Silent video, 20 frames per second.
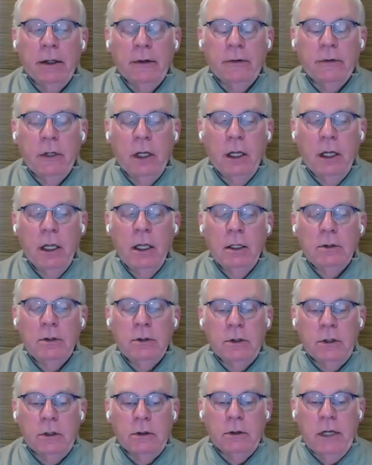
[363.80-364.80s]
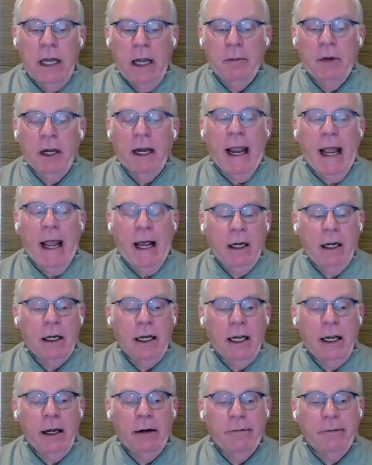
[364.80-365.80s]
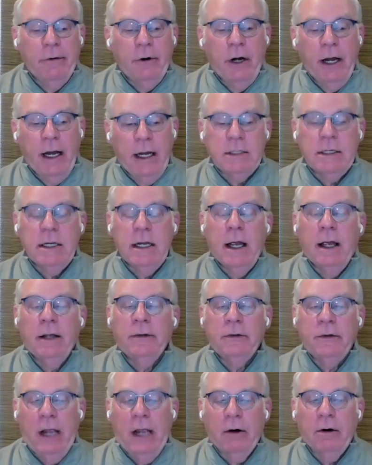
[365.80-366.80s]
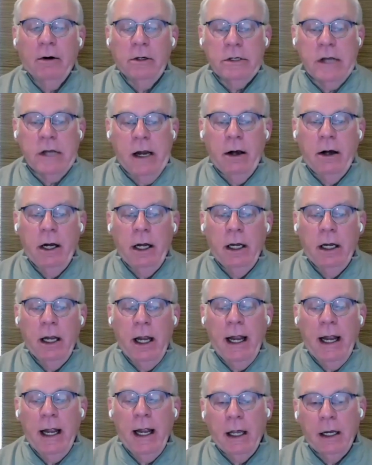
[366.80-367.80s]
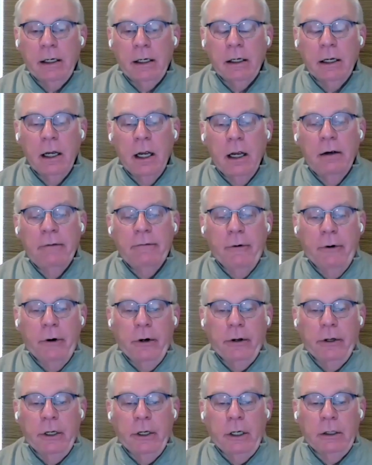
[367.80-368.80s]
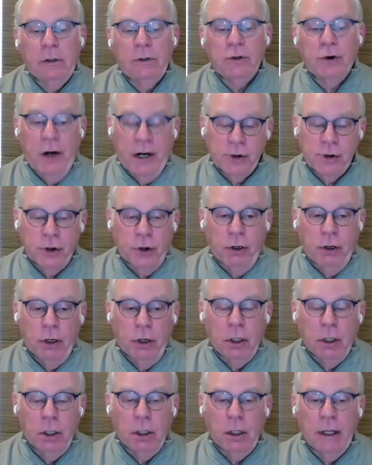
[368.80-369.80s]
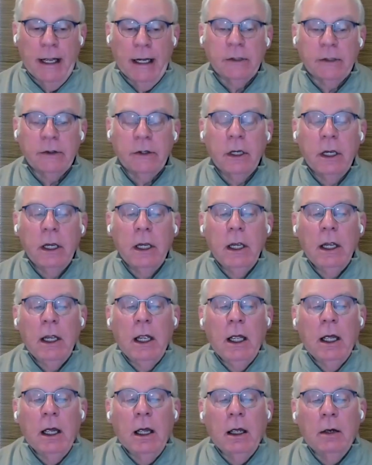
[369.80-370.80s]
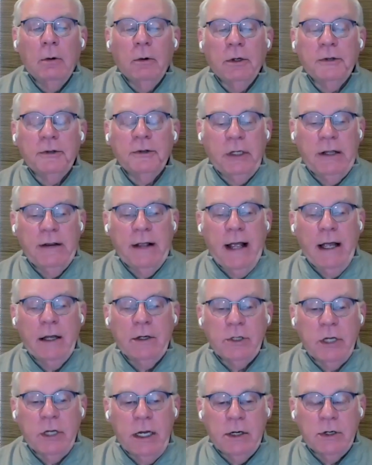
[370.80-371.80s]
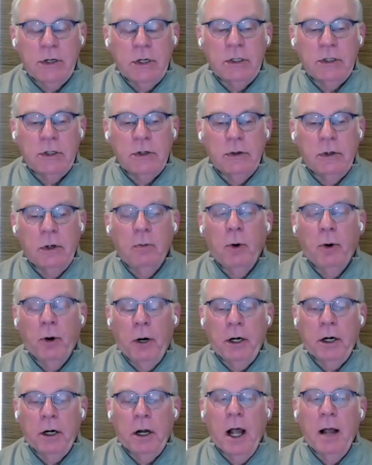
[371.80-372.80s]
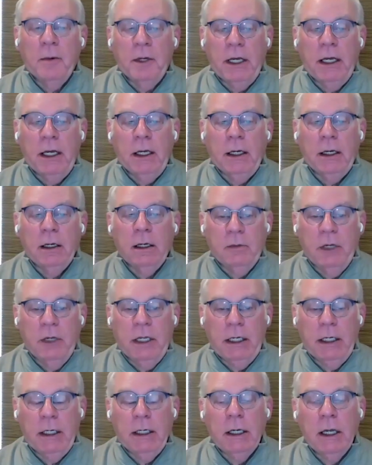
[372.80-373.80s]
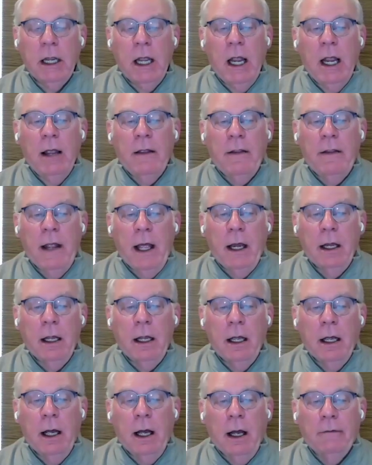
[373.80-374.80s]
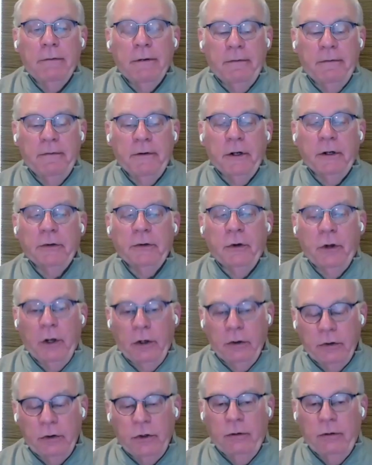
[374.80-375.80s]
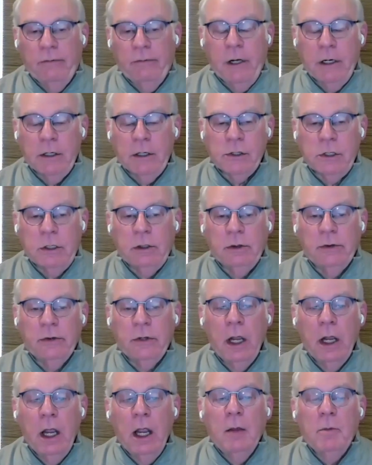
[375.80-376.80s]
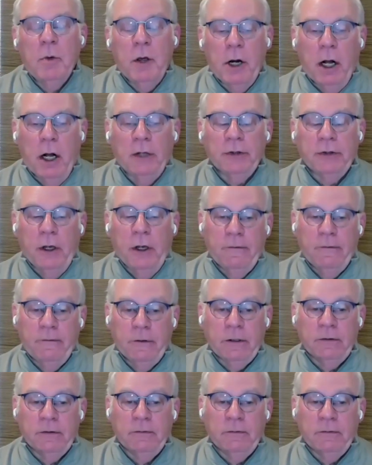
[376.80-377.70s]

is to name a candidate for ATS secretary and for the treasurer-elect. We'll see that change into a board nominating committee that fulfills those two functions, but also